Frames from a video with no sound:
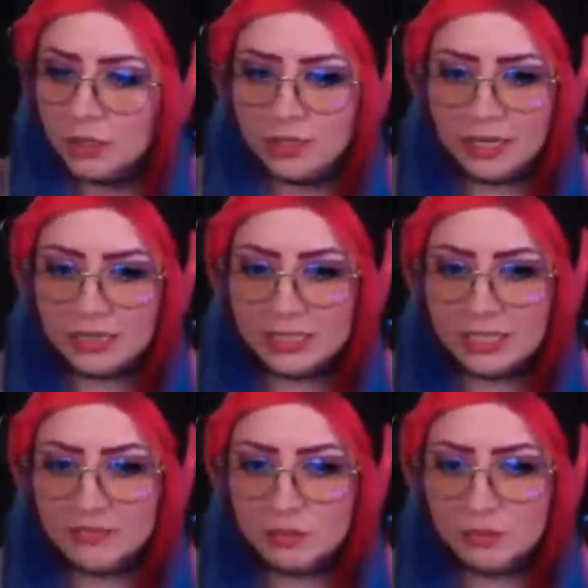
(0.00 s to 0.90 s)
got the
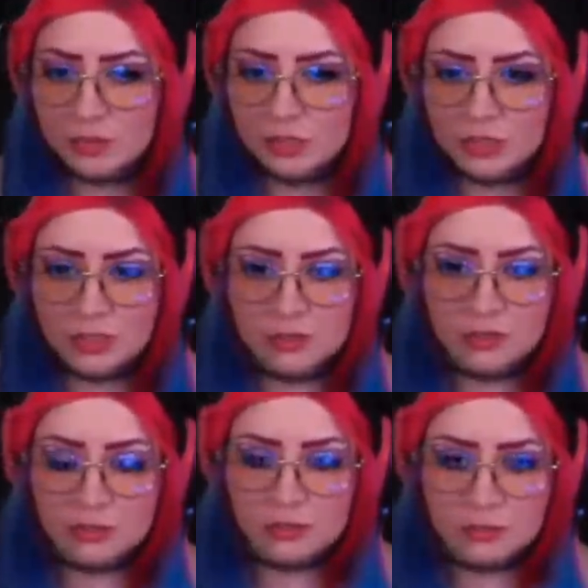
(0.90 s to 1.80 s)
gift, you really do.
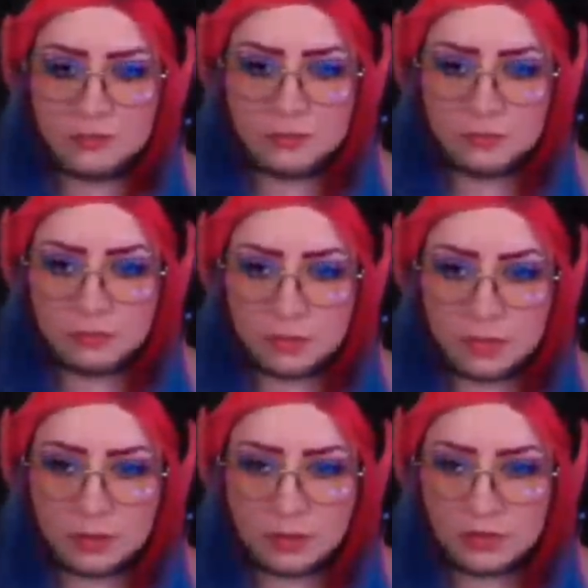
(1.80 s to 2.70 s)
Oh,
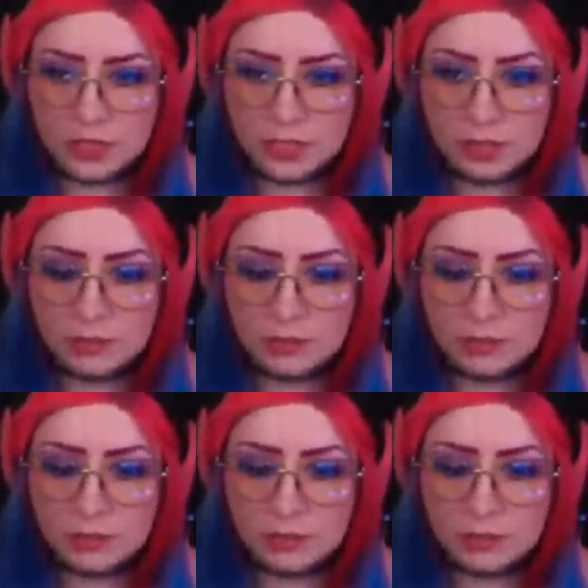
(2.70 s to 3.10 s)
it's over here.